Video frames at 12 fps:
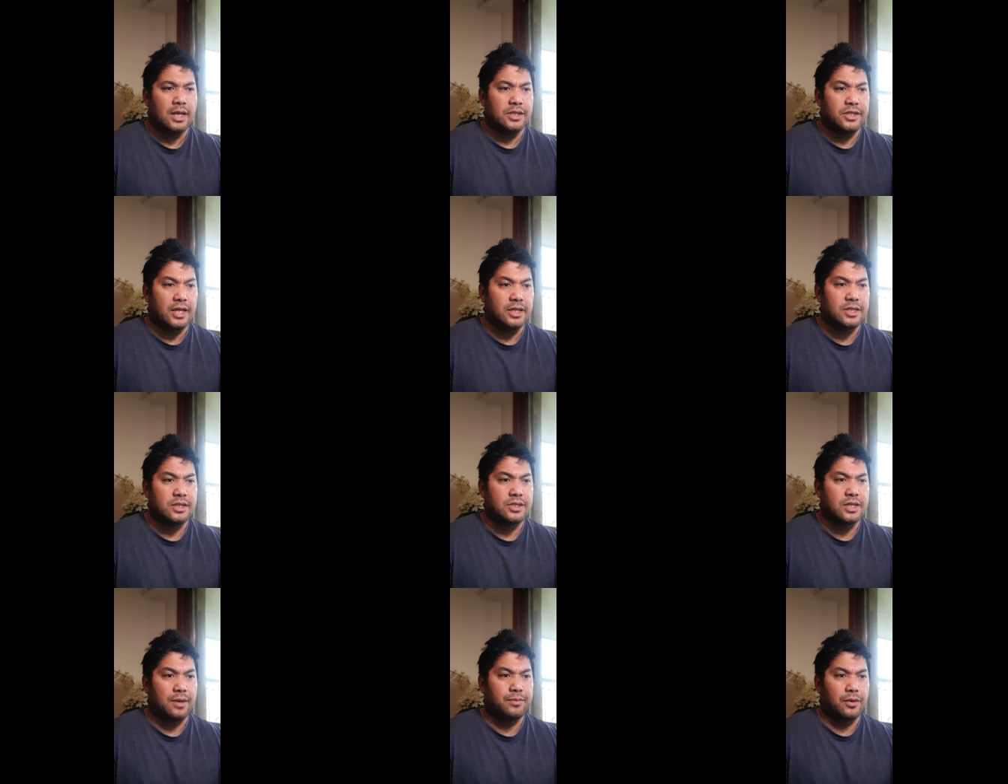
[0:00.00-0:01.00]
Genesis
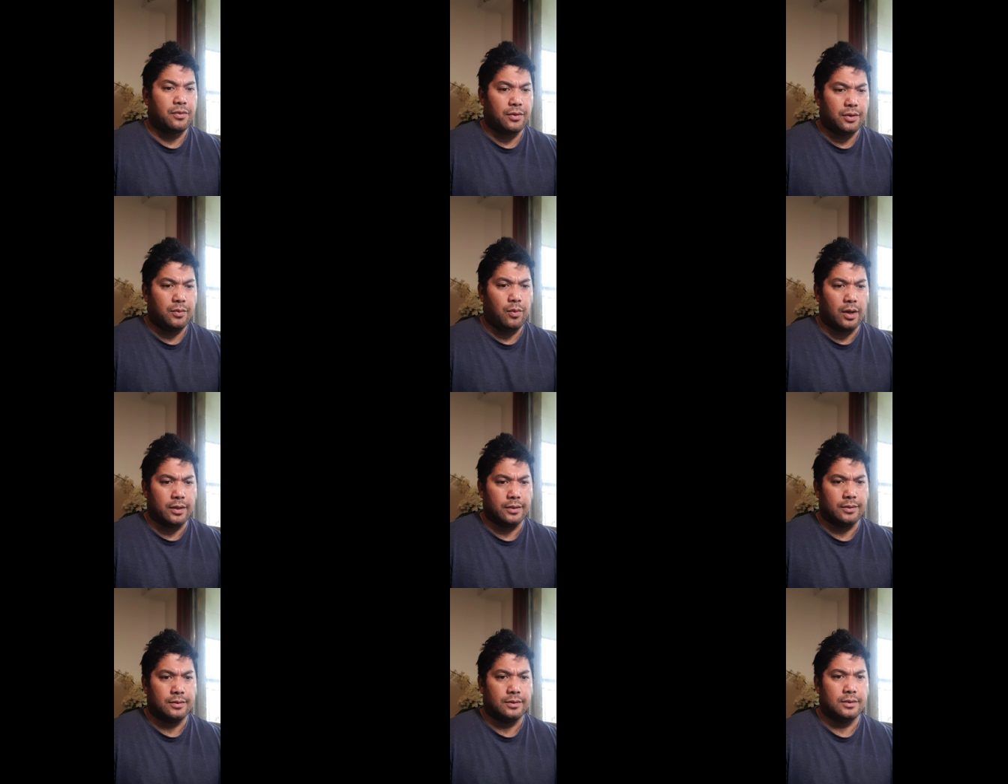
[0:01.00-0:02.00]
chapter 31.
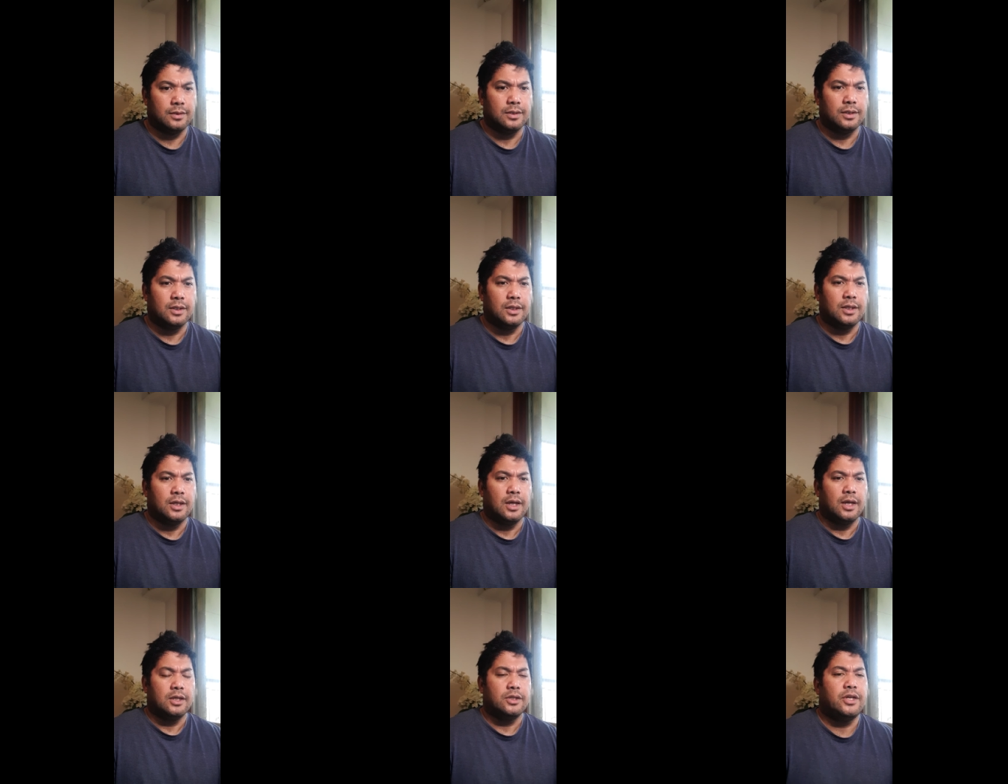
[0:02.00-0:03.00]

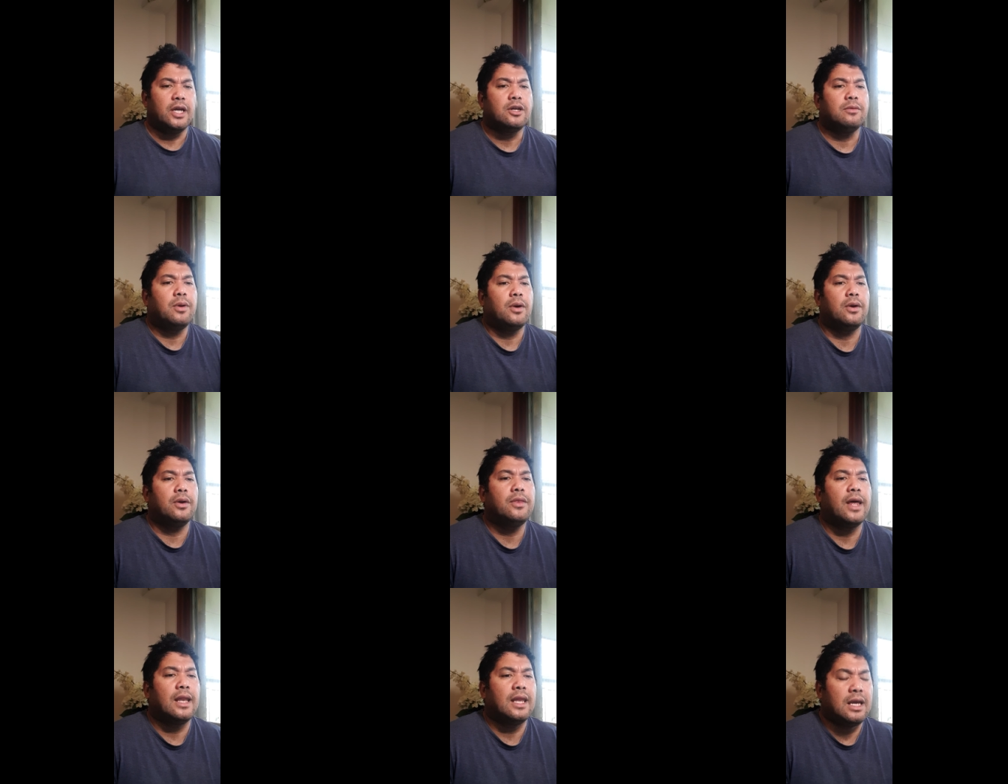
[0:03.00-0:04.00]
Jacob heard
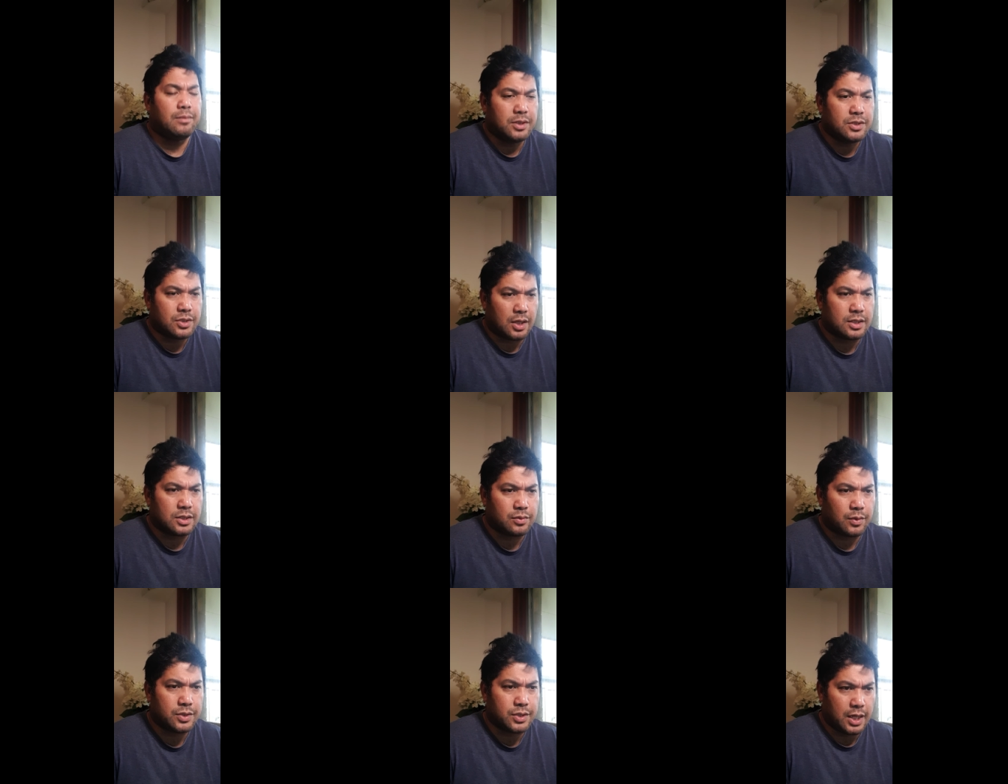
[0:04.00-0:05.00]
that Laban's sons
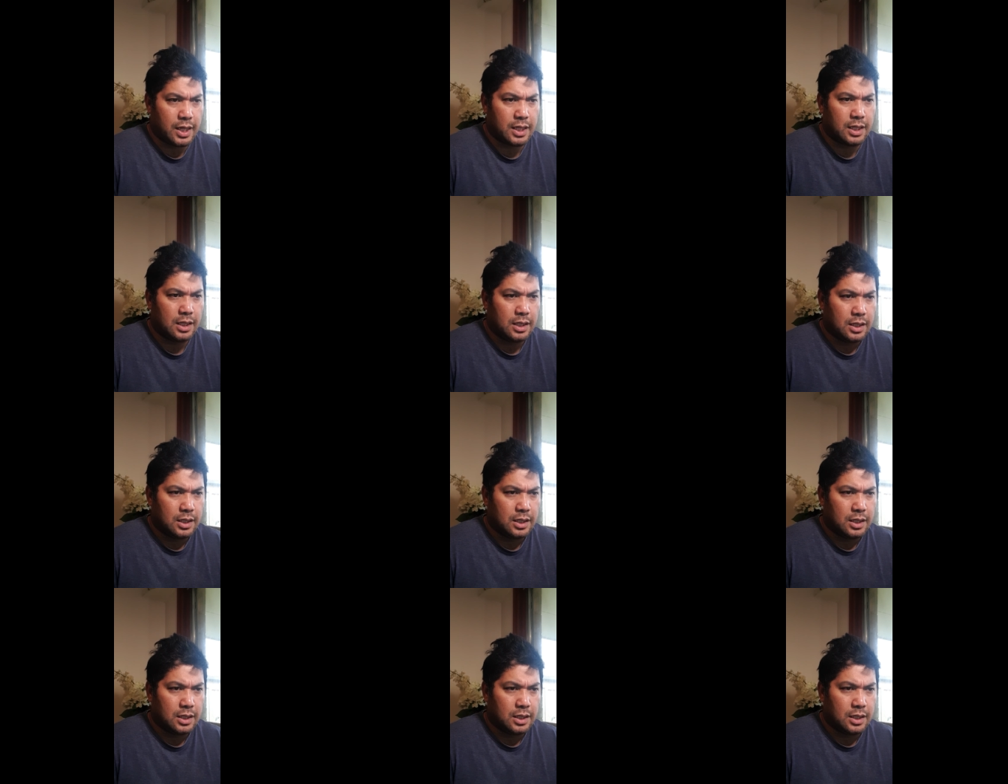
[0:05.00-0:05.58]
were saying,